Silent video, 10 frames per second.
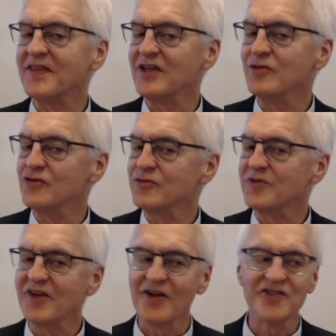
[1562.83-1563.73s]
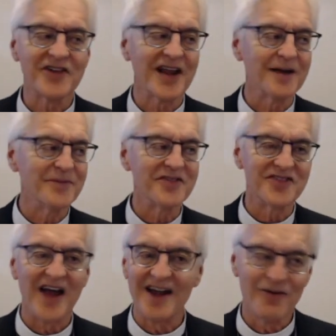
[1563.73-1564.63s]
they used with Darius to get him to
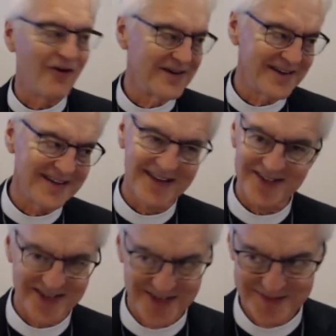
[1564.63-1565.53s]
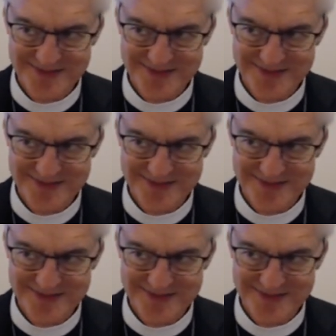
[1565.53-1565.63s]
sign on to this,